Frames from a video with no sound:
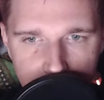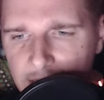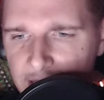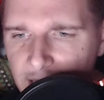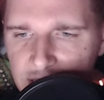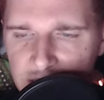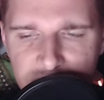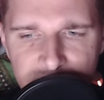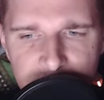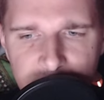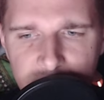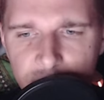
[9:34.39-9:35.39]
Last
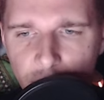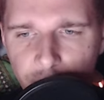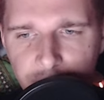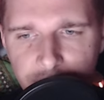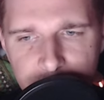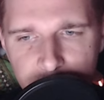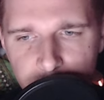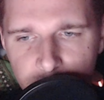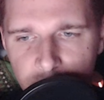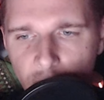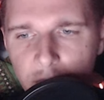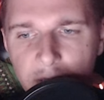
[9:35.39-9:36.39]
scenes of him,
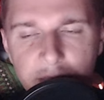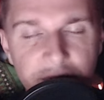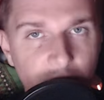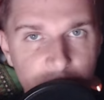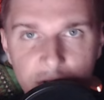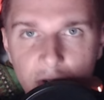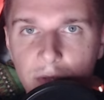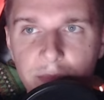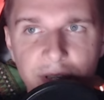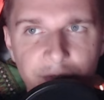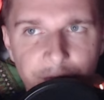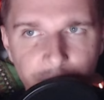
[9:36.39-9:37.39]
you know, maybe there's gonna
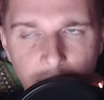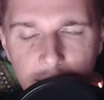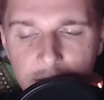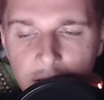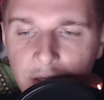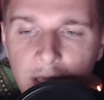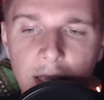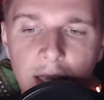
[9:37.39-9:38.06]
be a fight and